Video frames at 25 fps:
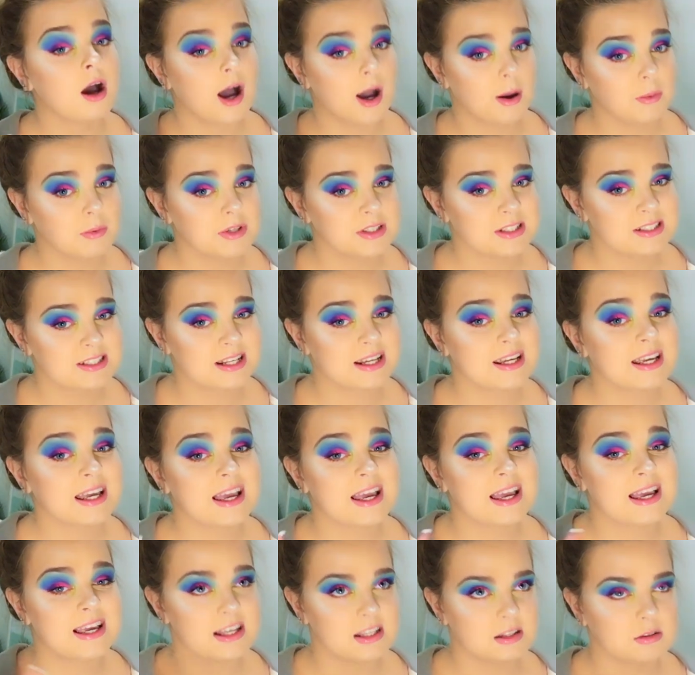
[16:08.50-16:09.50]
I wanted to take
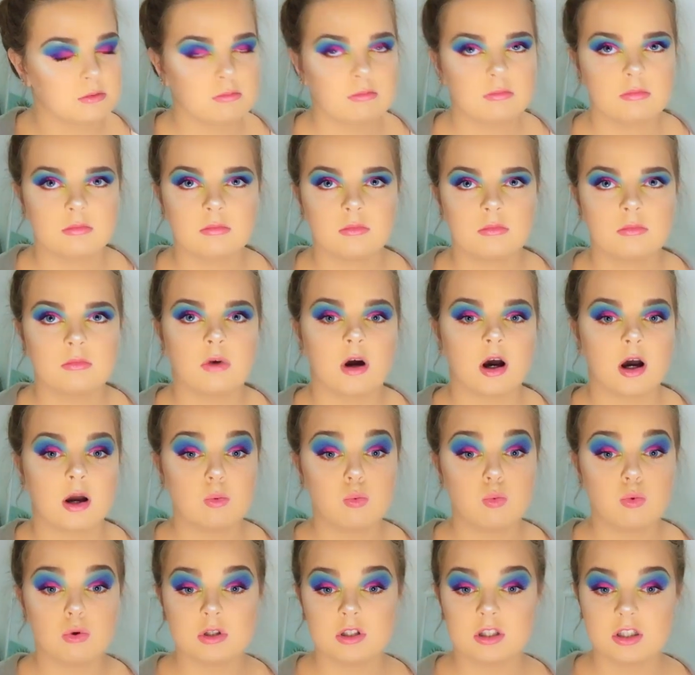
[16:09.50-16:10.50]
in I
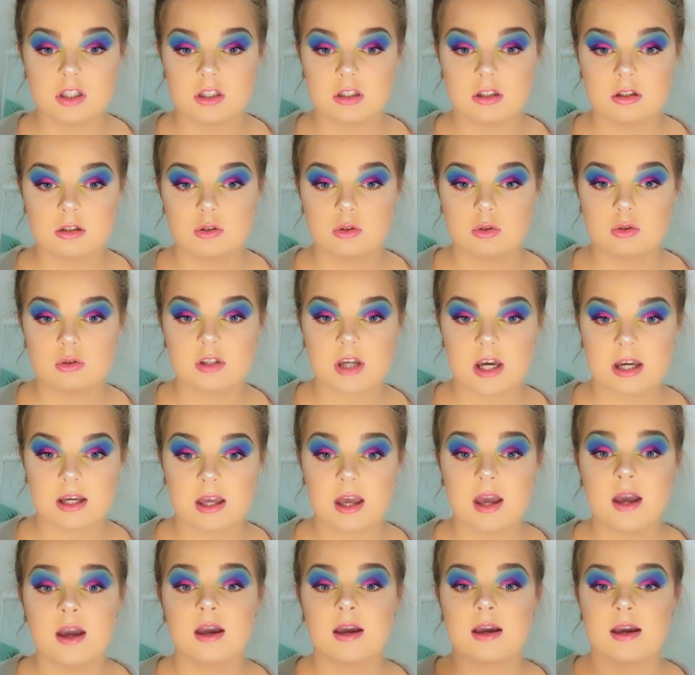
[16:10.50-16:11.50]
wanted to take
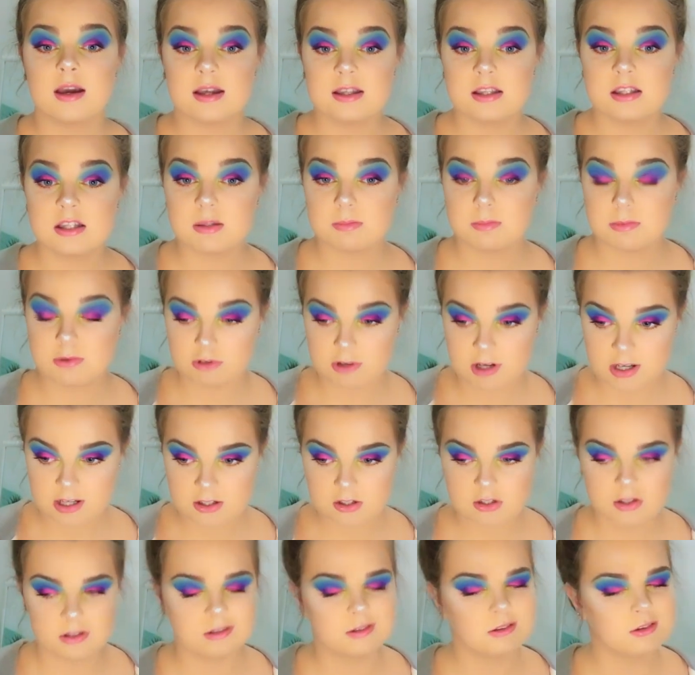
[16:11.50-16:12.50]

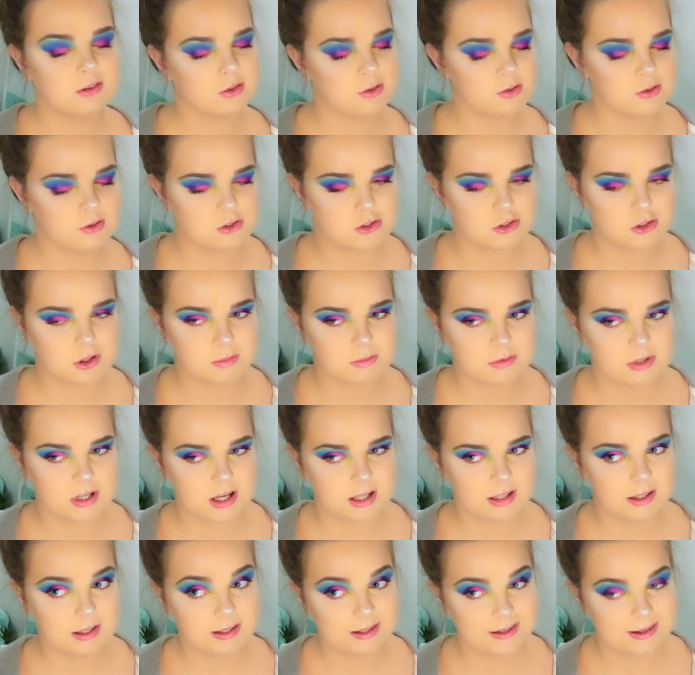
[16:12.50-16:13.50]
inspiration, good job
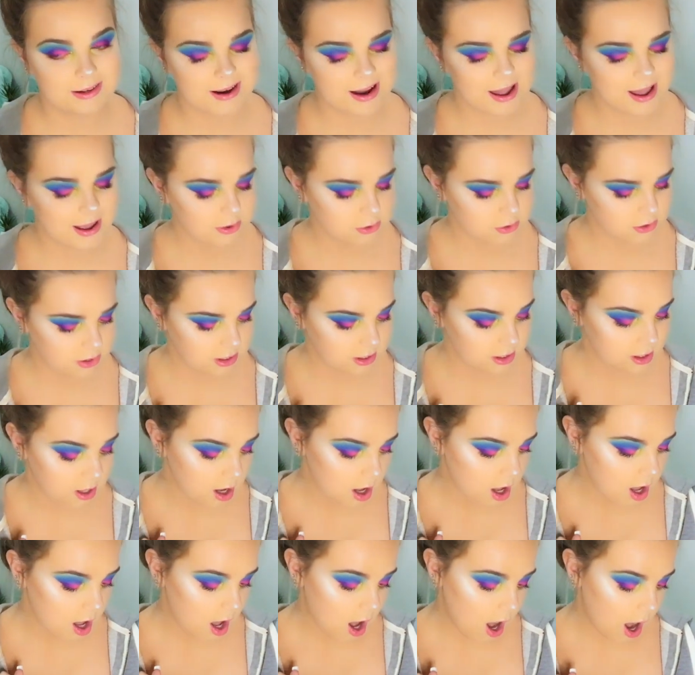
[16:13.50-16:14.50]
Dahlia, nailed it,
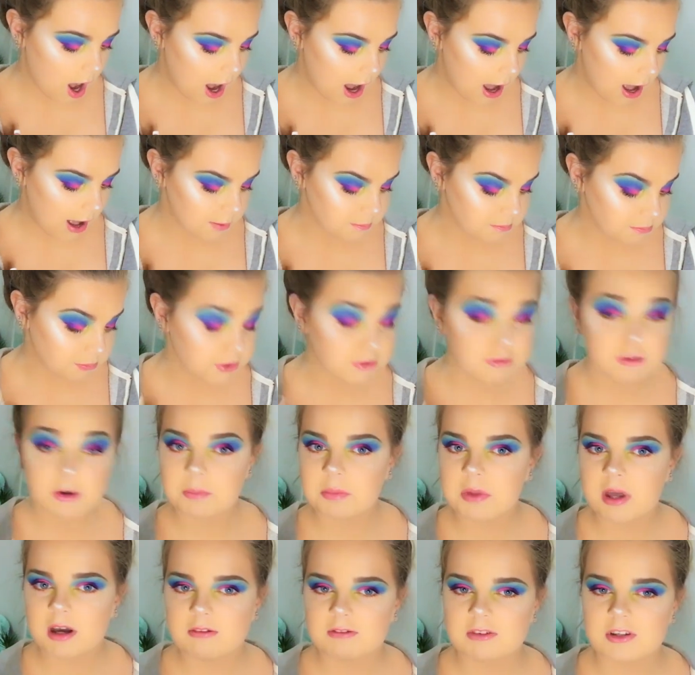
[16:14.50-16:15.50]
um, from
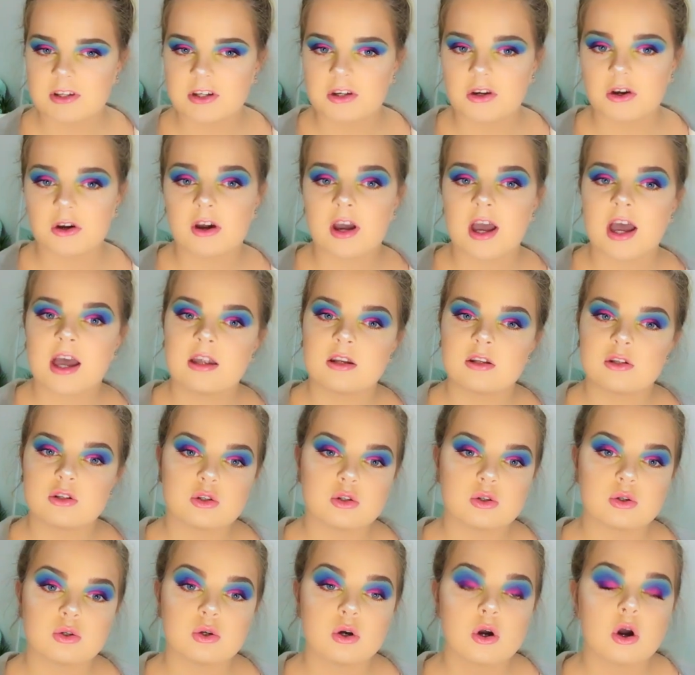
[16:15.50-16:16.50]
that video and
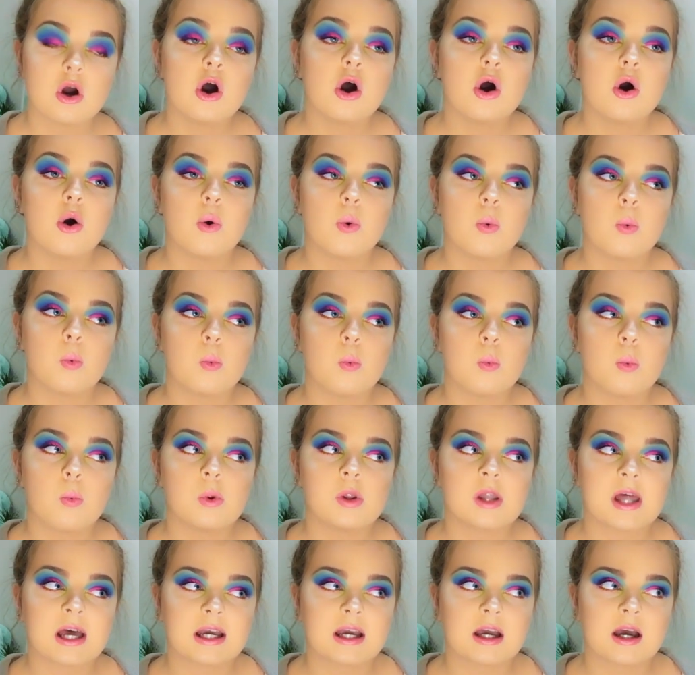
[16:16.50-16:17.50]
do
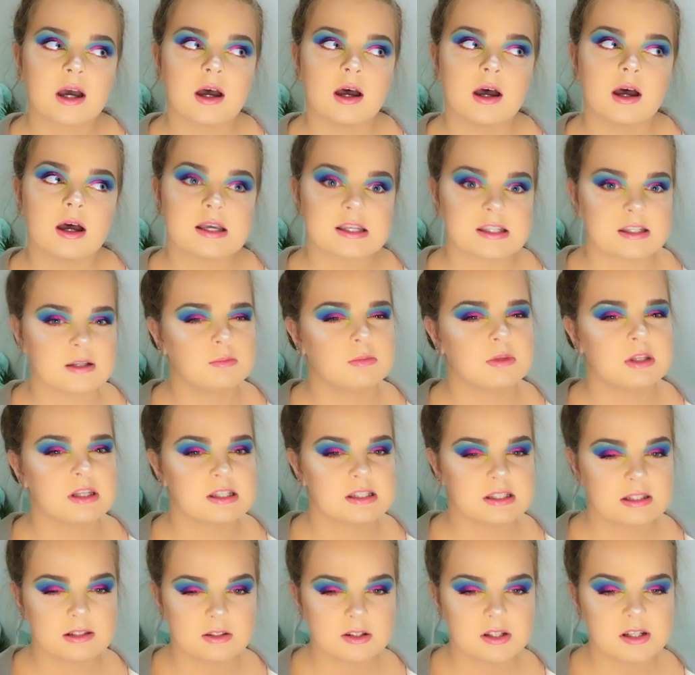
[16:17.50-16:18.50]
like a similar
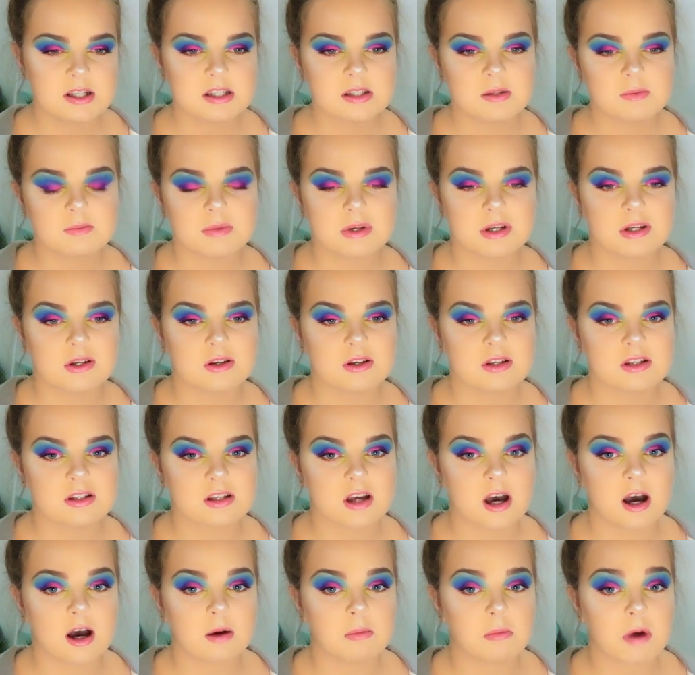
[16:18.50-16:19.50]
series, because
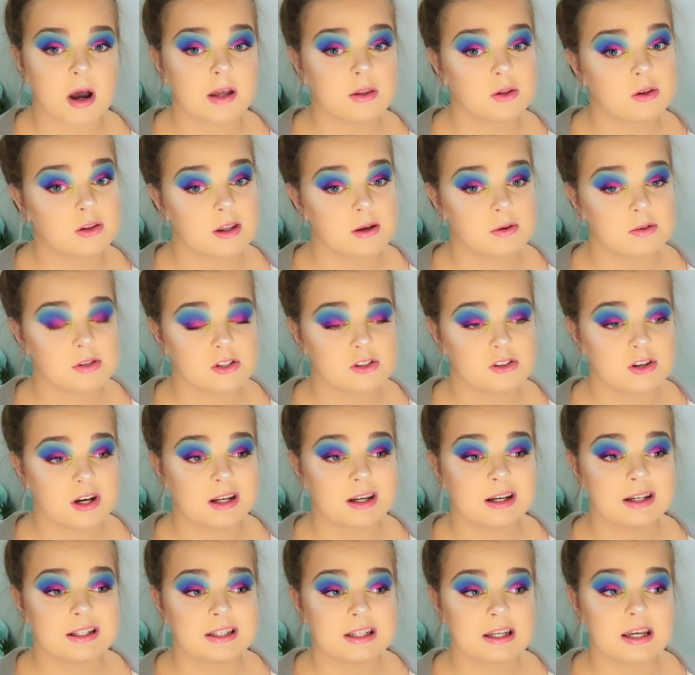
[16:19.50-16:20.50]
um, I thought that was a
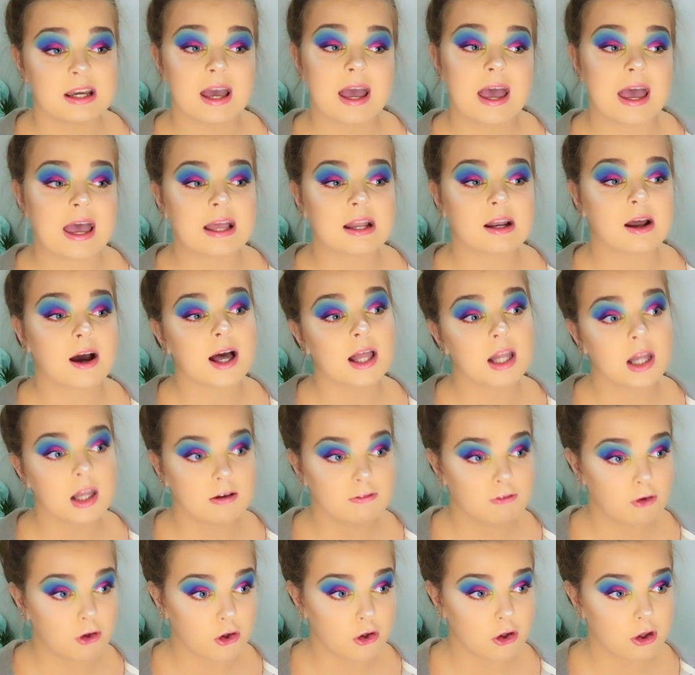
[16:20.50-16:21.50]
great idea, and I
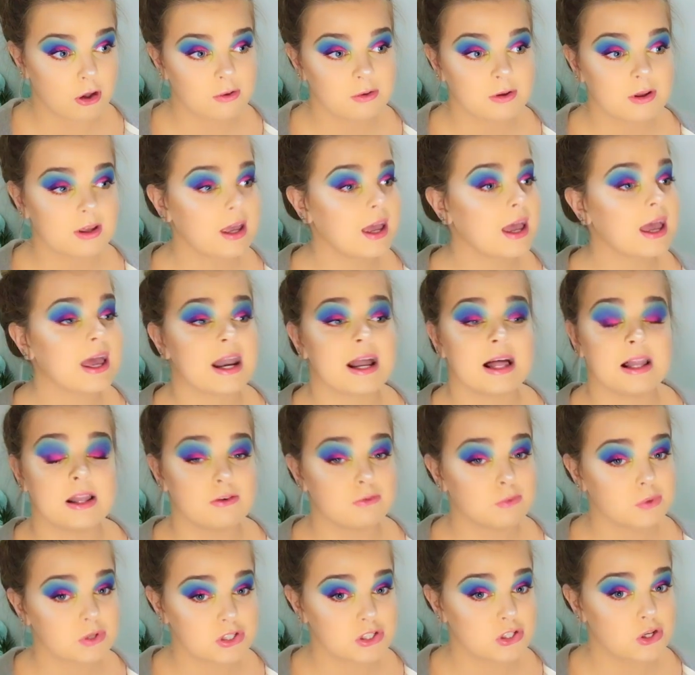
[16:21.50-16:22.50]
love her and I
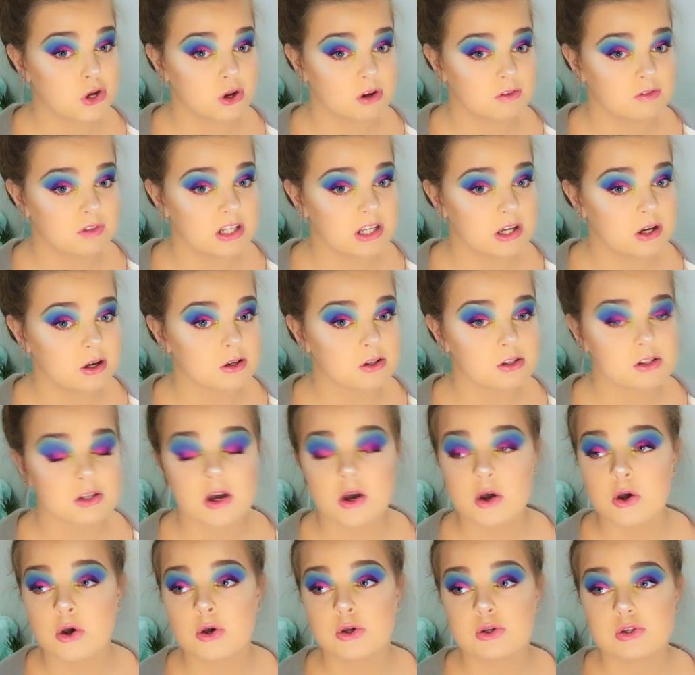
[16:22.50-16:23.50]
love watching her videos,
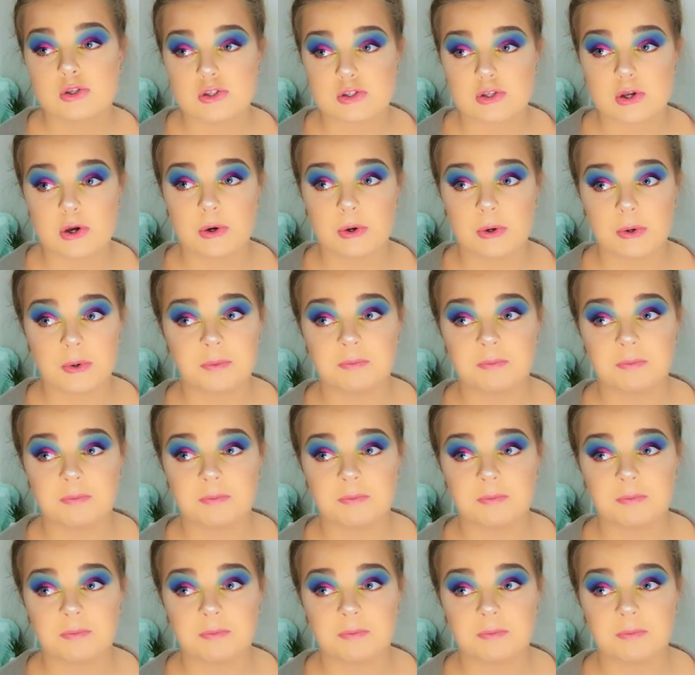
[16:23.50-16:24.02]
so